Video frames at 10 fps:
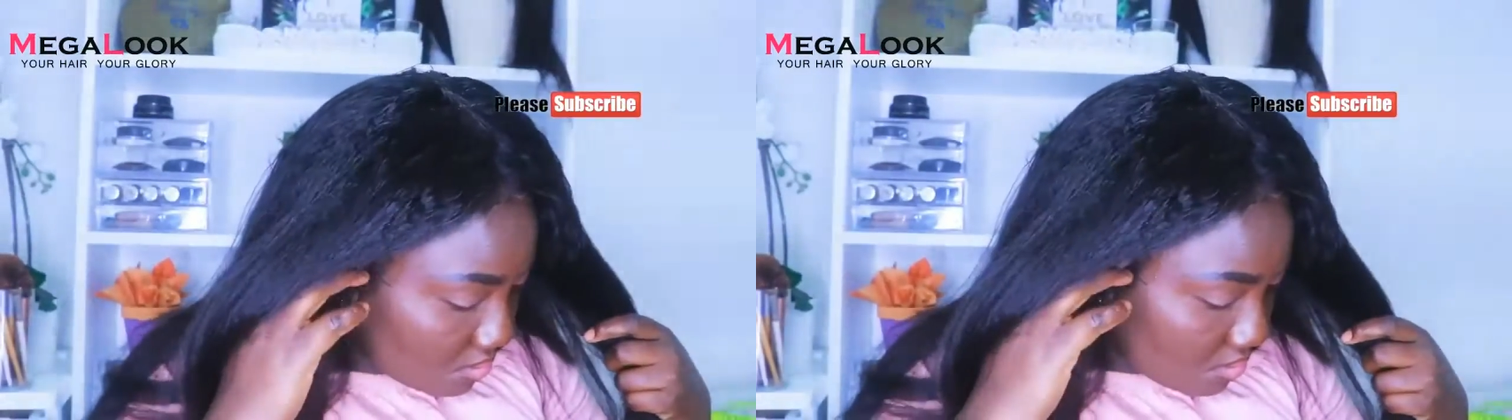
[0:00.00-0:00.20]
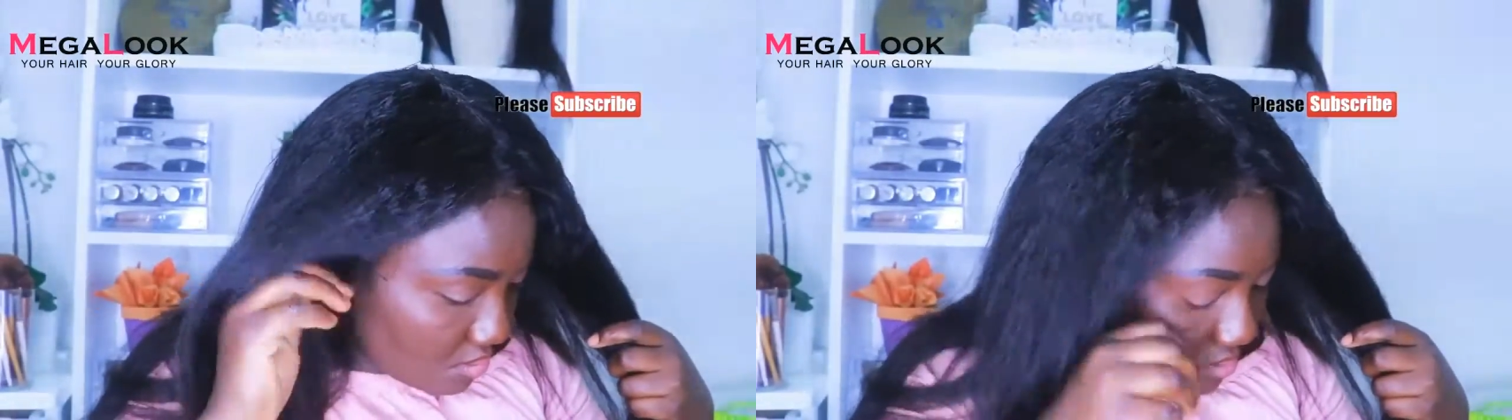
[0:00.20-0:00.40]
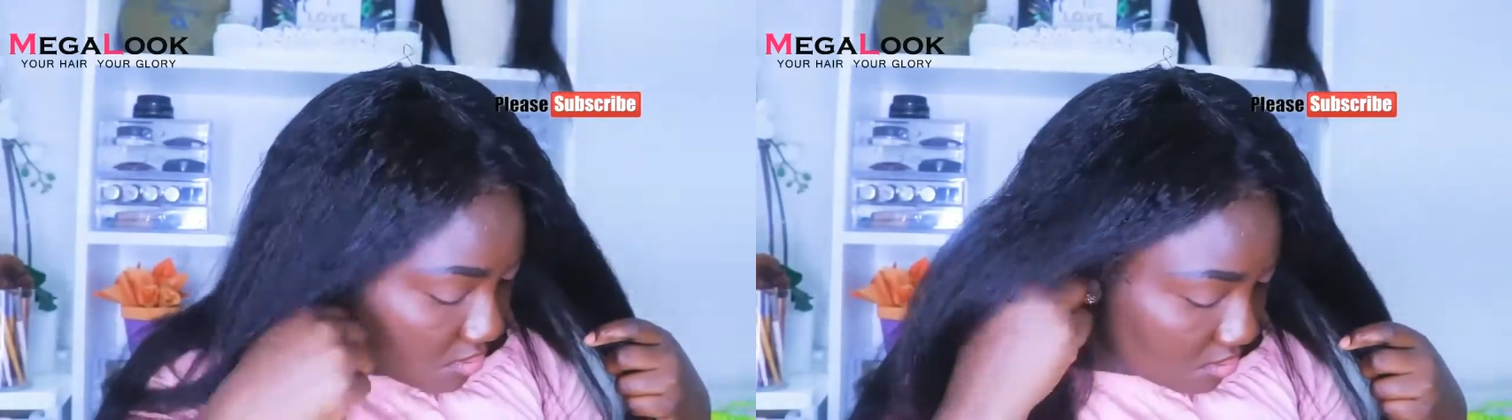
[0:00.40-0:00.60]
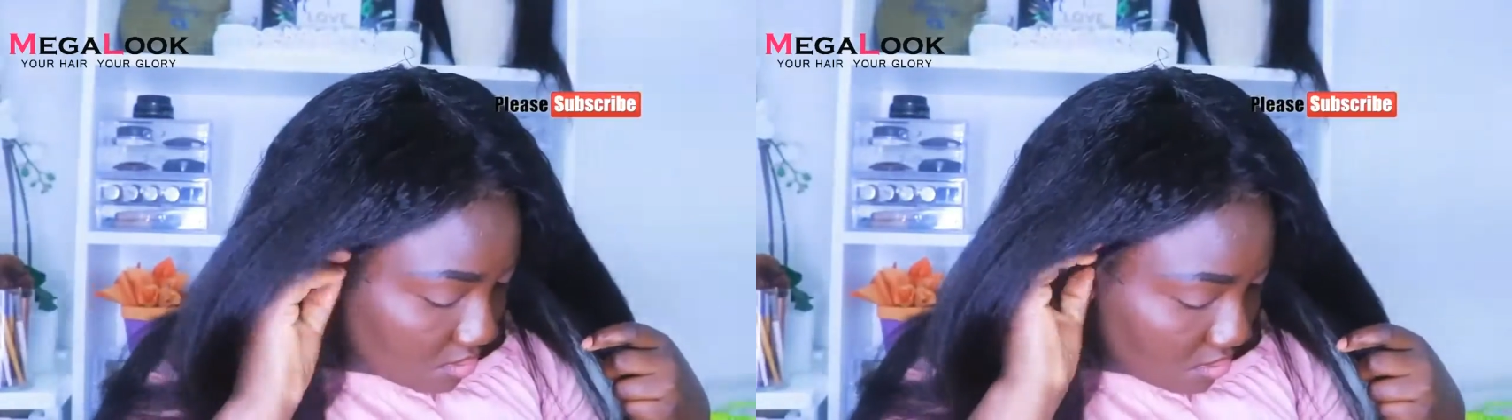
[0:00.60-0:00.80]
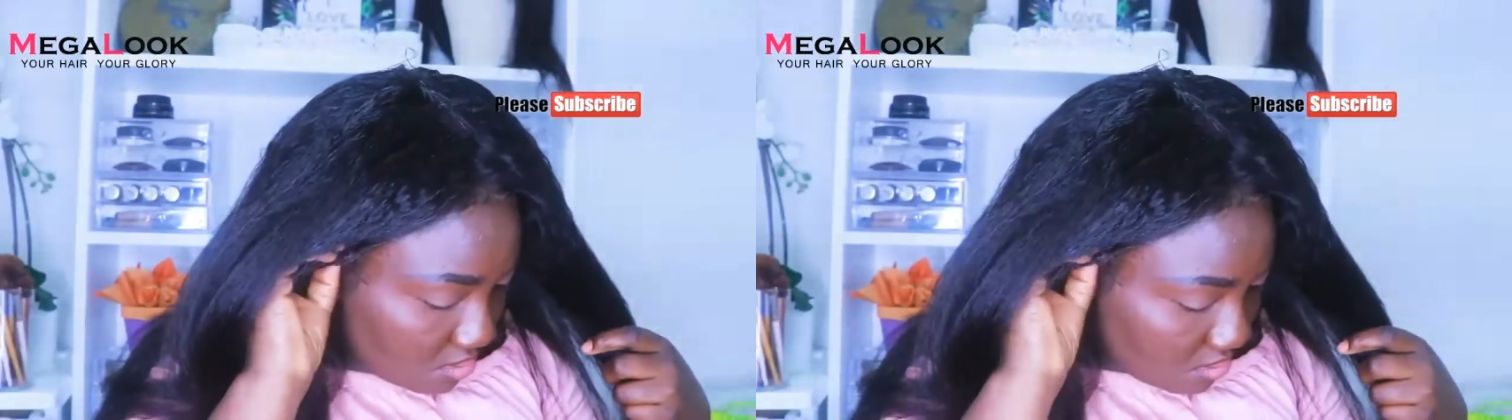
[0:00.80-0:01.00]
Like
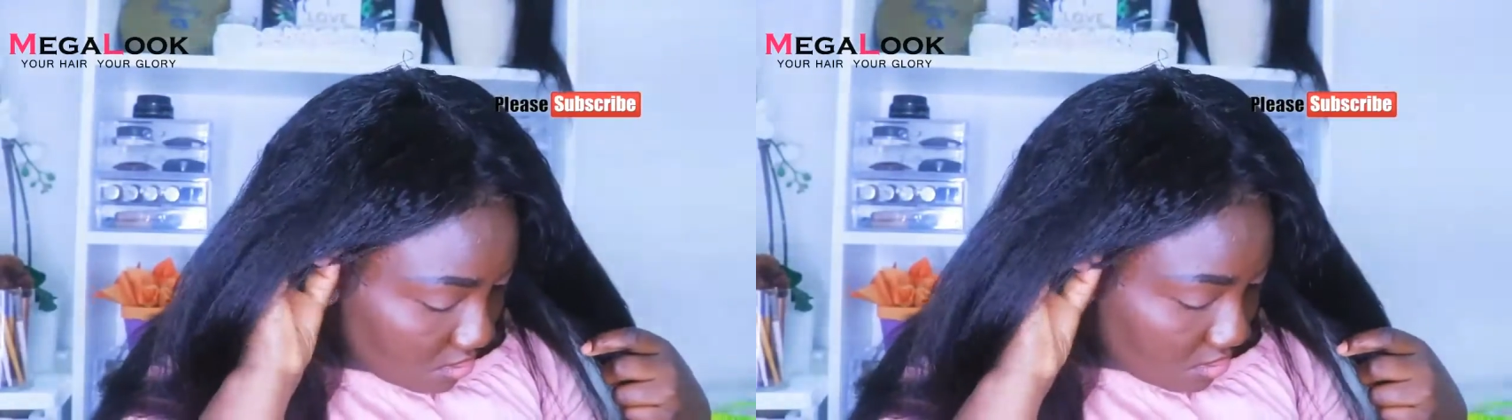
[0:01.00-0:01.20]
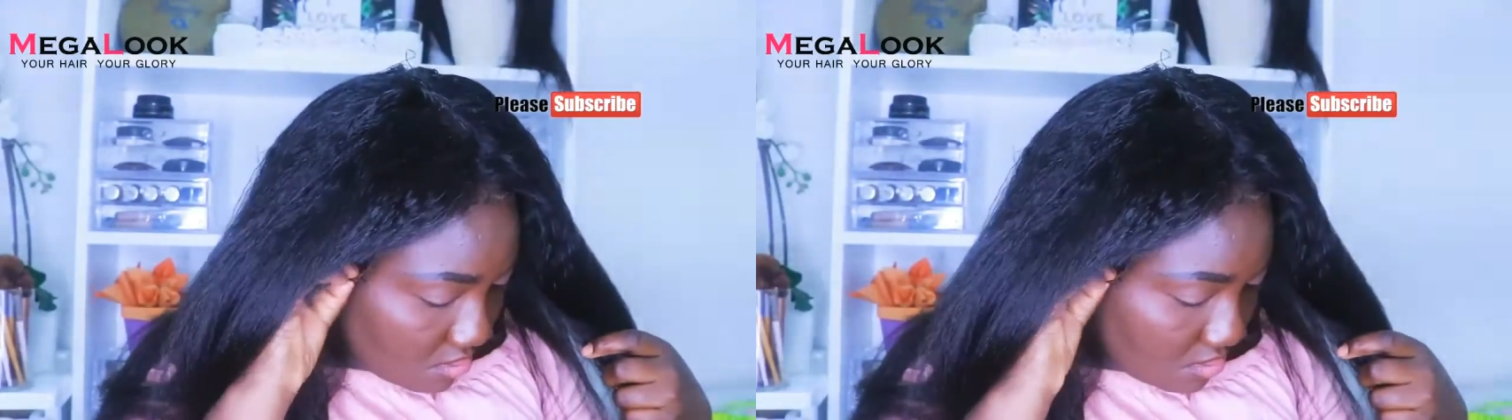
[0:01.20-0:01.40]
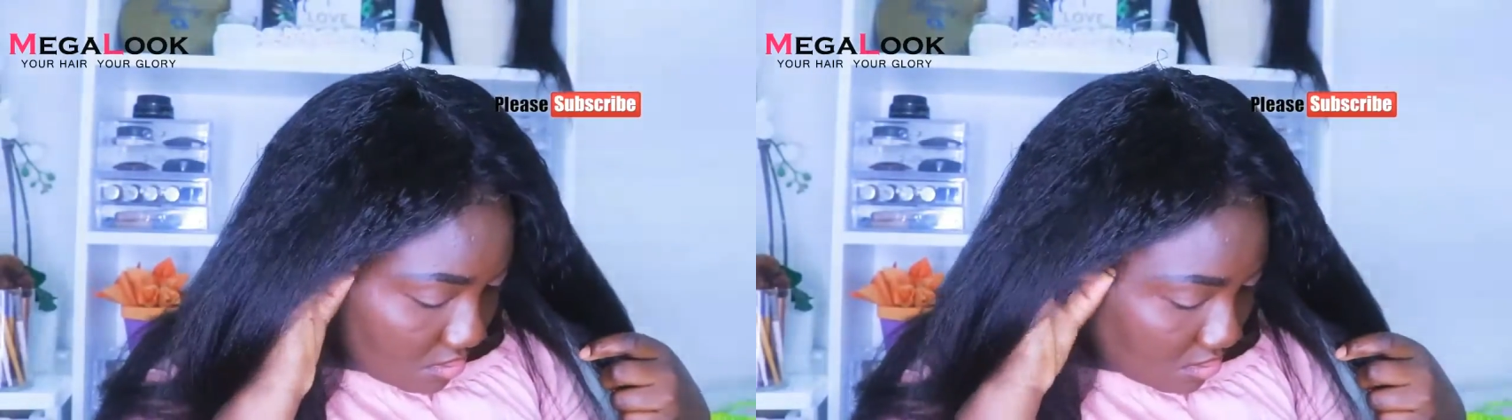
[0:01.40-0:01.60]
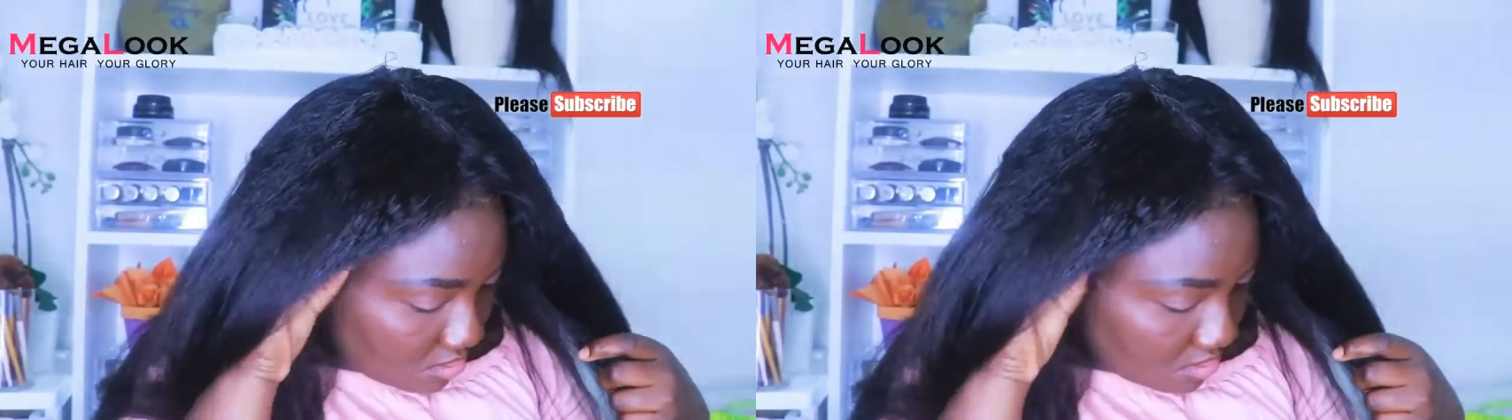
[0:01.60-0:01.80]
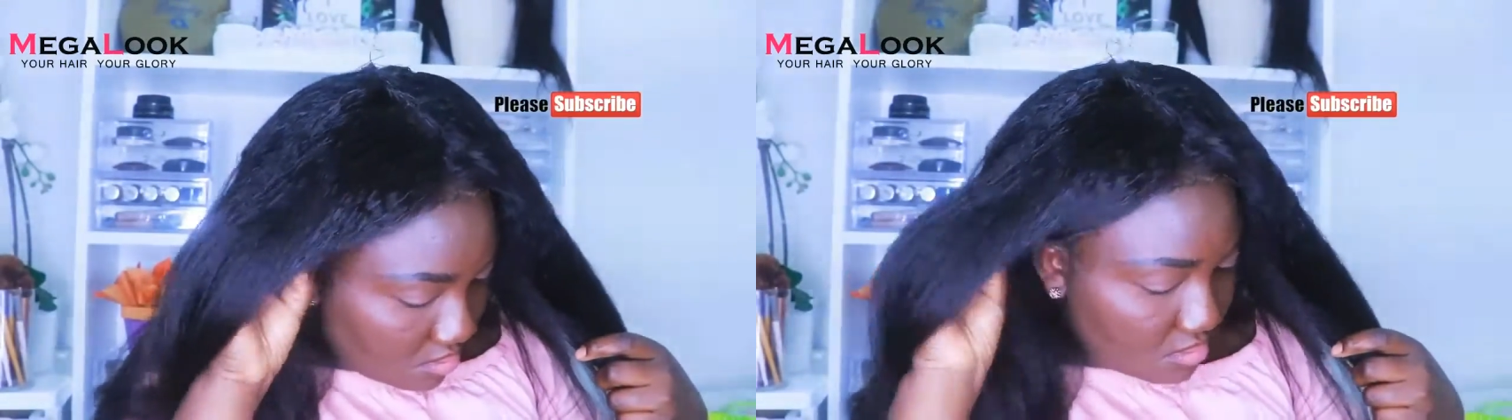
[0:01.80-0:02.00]
you
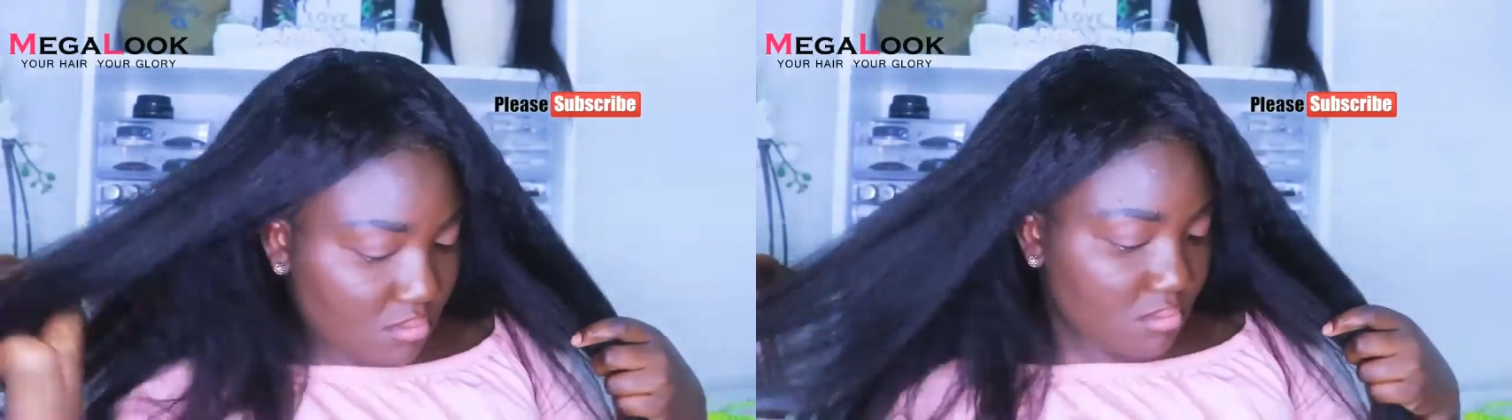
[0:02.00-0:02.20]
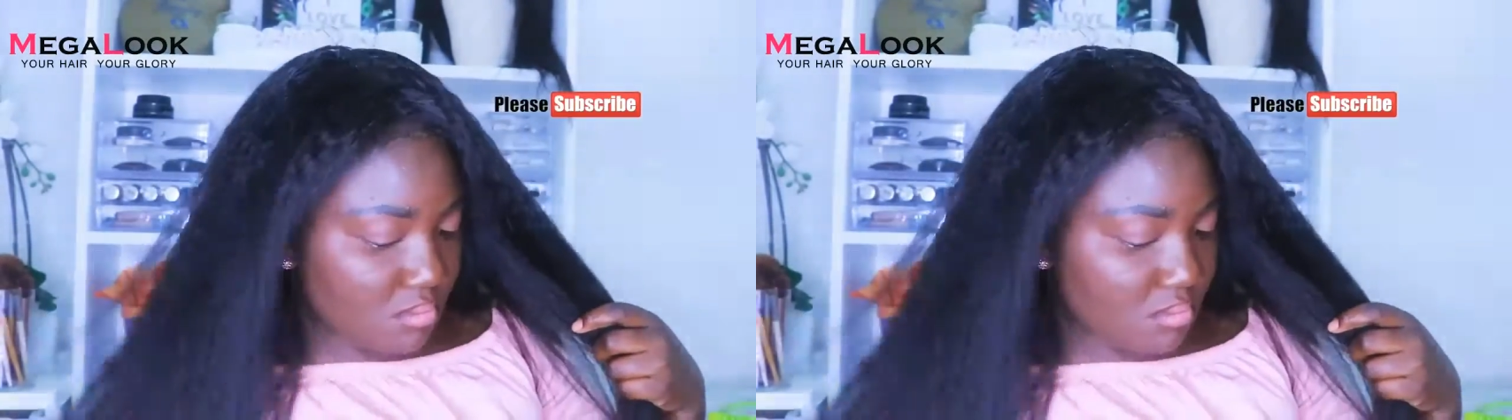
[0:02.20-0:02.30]
can just